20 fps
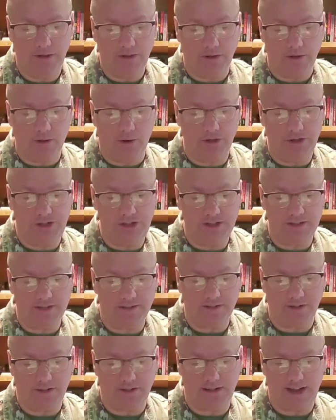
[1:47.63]
The Lord
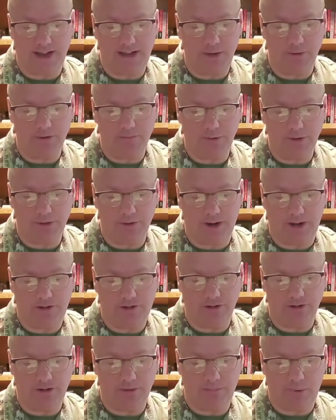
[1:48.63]
Jesus, on the night he was betrayed,
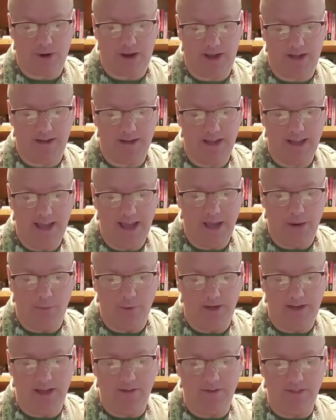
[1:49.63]
took the bread, and
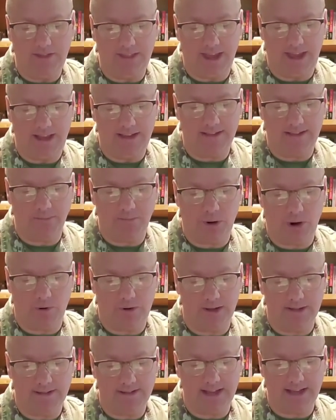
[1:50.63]
when given thanks, he
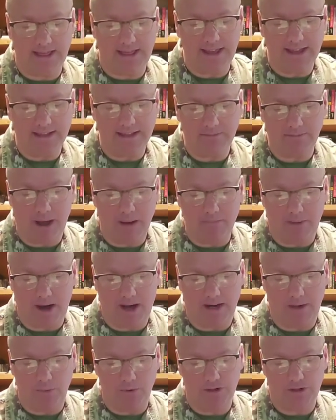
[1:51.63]
broke it and said, This is my
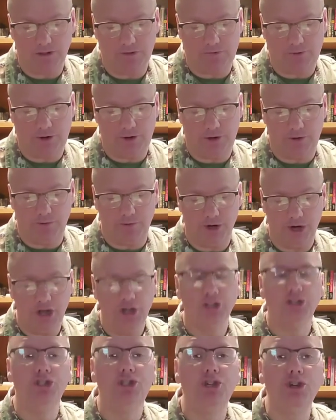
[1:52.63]
body, which is for you.
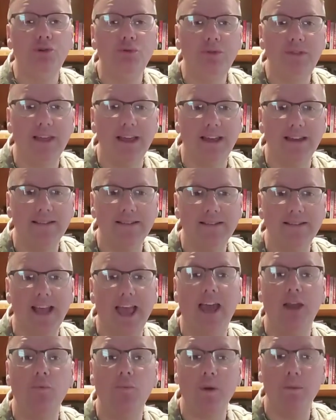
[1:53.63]
Do this
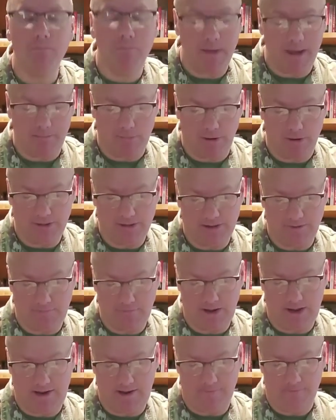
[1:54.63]
in remembrance of
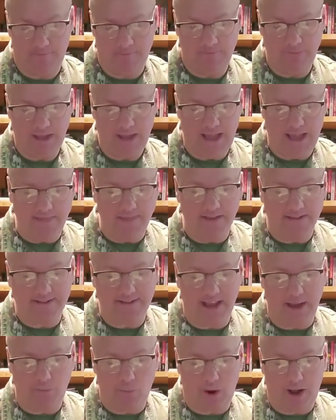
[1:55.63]
me. In the
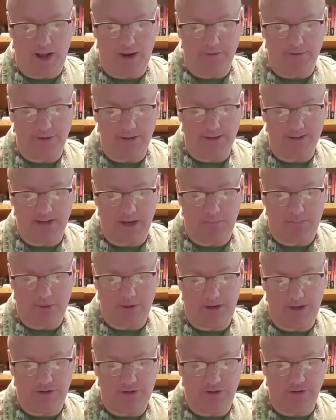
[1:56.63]
same way, after the
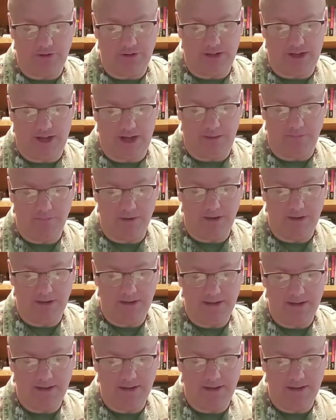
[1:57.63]
supper, he took the cup.